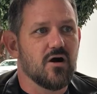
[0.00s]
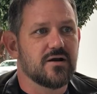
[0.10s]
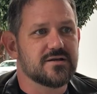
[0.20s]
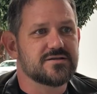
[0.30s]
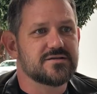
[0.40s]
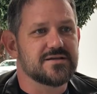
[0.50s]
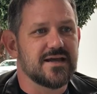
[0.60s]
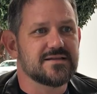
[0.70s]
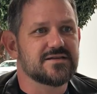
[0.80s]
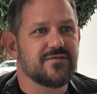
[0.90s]

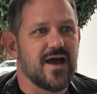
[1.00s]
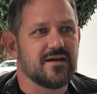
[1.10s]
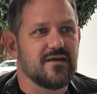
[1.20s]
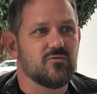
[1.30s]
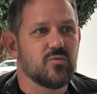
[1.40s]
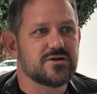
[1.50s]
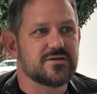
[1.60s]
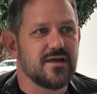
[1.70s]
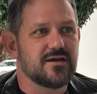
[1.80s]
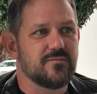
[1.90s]
artists in Savannah that
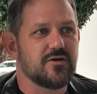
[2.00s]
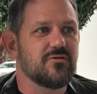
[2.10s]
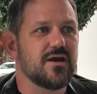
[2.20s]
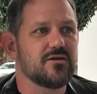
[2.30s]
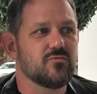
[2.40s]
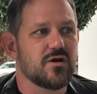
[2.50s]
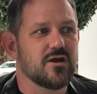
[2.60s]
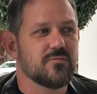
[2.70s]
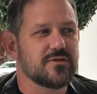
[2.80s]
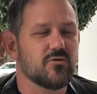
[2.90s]
wished they could be creating
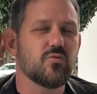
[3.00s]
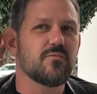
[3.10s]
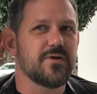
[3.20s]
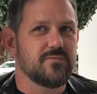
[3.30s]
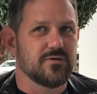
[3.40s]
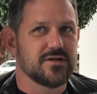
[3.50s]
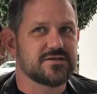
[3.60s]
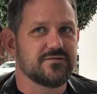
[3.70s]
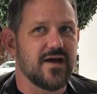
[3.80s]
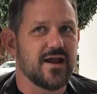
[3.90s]
work here, but there were people
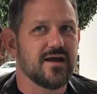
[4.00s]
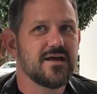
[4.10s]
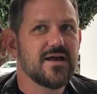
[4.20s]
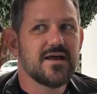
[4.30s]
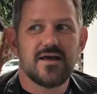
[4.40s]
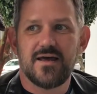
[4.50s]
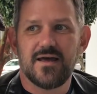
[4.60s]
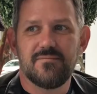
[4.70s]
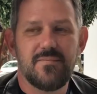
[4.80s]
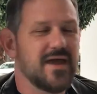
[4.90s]
in Savannah
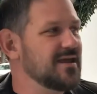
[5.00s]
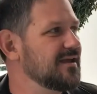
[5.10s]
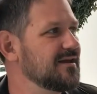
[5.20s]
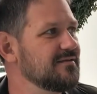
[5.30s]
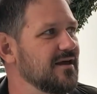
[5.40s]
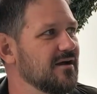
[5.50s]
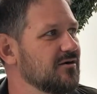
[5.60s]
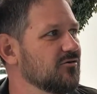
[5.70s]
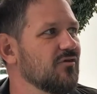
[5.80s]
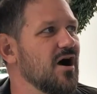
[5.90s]
making it in
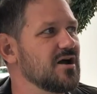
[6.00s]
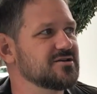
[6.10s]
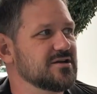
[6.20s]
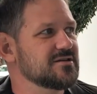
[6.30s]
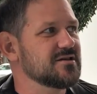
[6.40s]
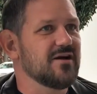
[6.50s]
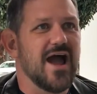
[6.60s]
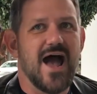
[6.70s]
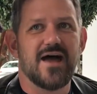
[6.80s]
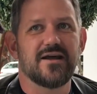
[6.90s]
their garages, their
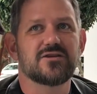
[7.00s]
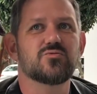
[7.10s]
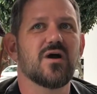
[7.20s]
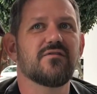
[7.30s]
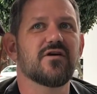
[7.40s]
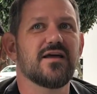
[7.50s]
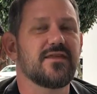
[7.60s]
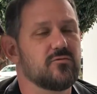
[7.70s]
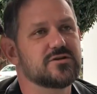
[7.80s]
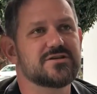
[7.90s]
attics, wherever,
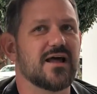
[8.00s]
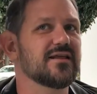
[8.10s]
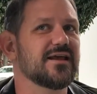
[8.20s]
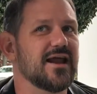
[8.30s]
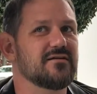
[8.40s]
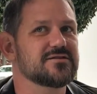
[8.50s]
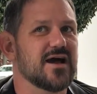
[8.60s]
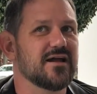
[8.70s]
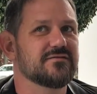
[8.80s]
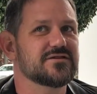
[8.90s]
and they were selling it
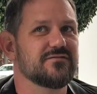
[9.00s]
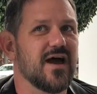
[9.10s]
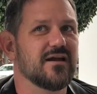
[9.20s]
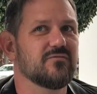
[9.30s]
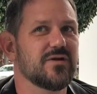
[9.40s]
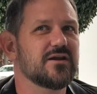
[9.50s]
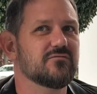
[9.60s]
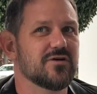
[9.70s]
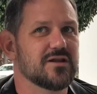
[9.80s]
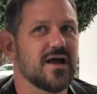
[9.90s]
outside of Savannah. We
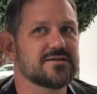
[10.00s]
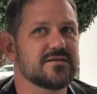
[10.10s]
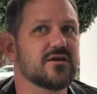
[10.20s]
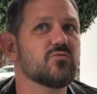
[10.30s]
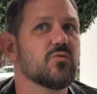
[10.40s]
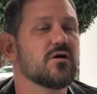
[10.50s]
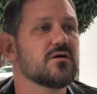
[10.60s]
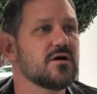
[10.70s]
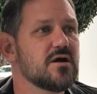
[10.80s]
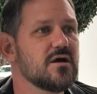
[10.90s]
didn't realize that there
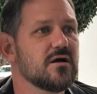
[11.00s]
were